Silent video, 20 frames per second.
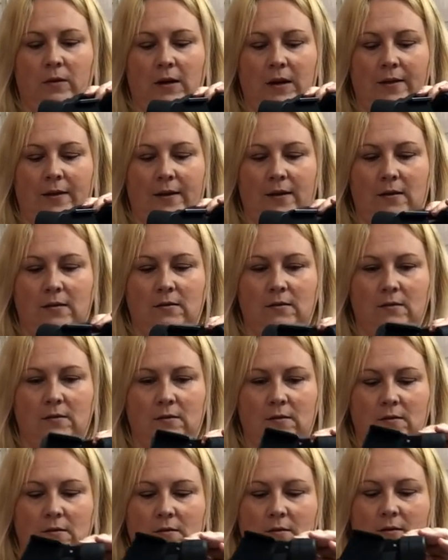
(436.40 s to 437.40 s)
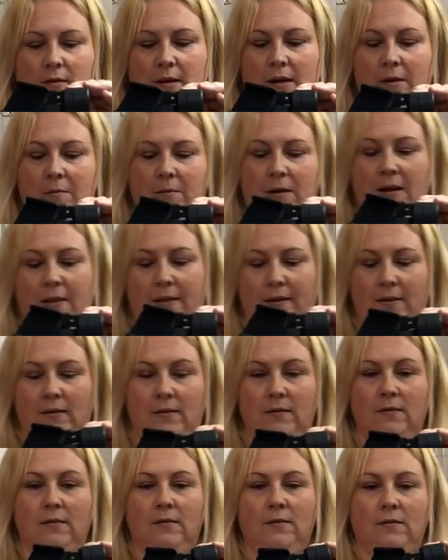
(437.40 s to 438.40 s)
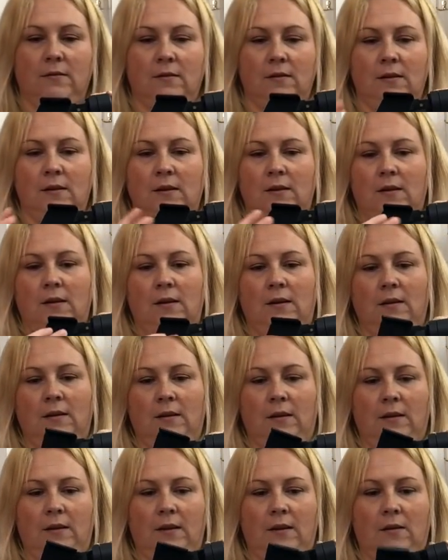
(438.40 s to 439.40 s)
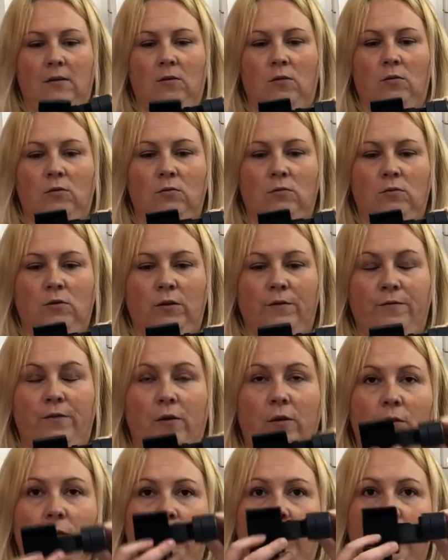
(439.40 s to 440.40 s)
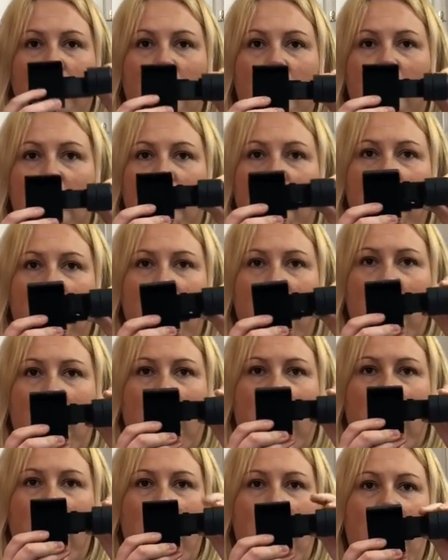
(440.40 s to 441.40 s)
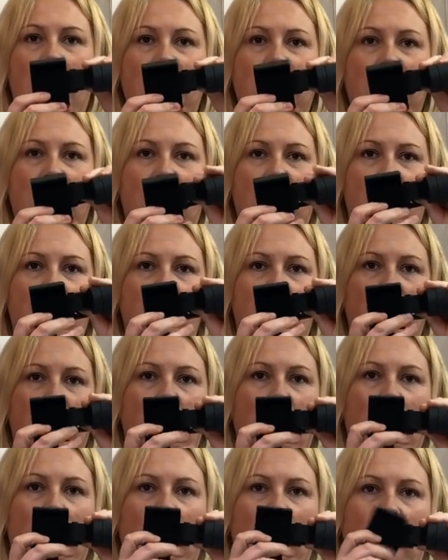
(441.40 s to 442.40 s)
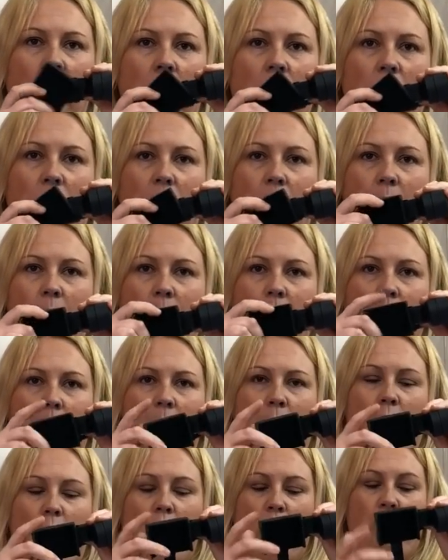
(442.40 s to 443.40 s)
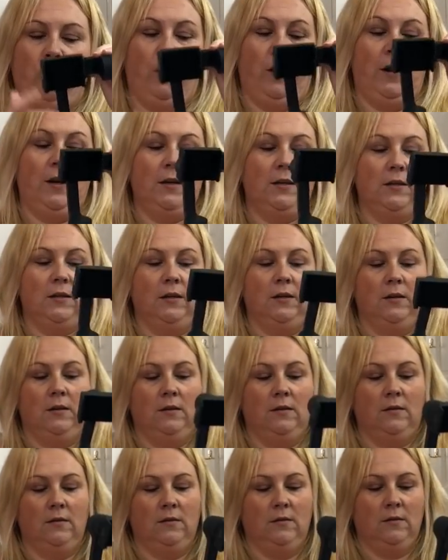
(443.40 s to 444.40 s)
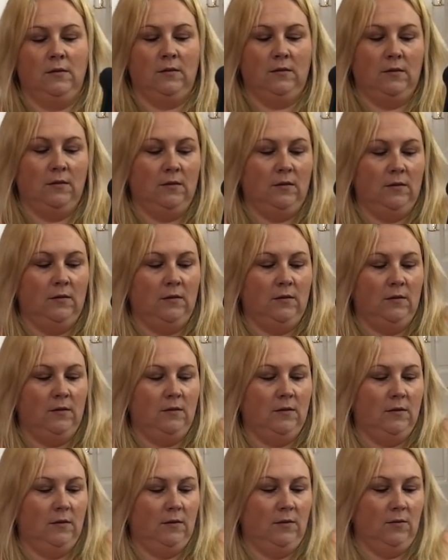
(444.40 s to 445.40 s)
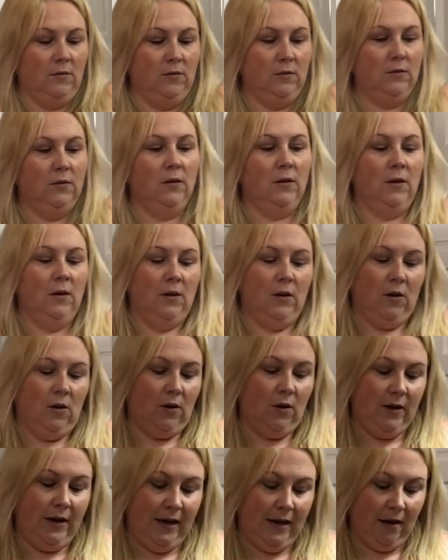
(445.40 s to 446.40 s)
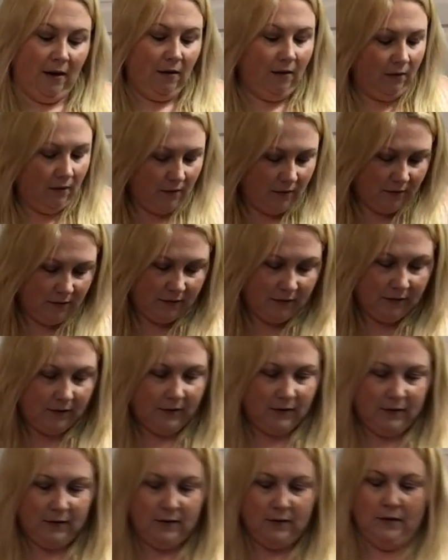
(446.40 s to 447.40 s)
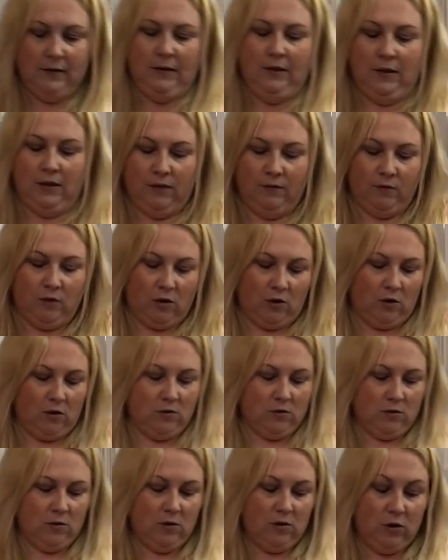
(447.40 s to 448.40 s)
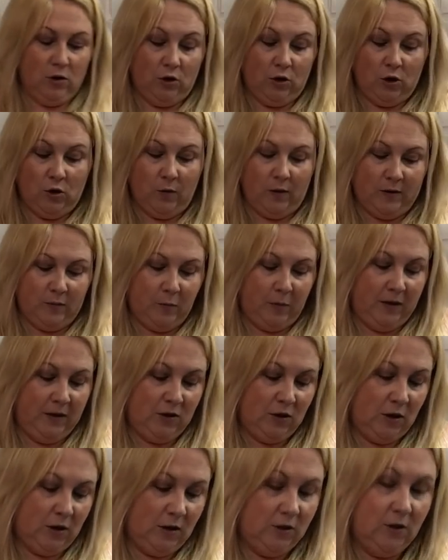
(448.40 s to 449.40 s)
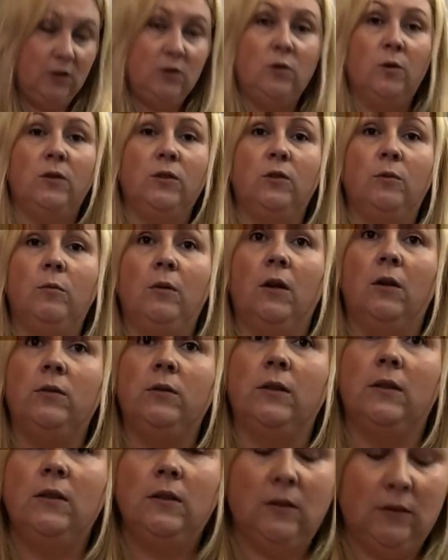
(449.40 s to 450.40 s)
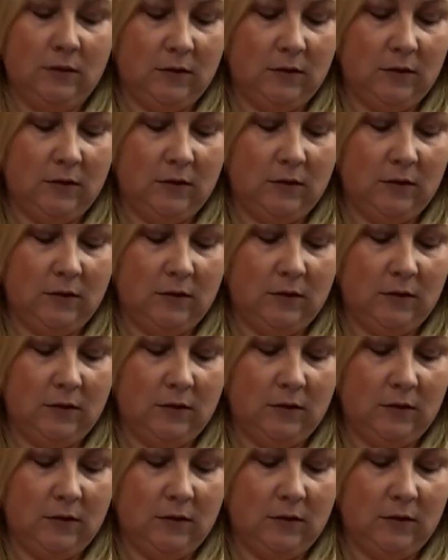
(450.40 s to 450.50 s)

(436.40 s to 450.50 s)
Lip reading: Like that. And then that holds your phone landscape or portrait. It does. On here, you've got your USB charger. Do you want to come closer?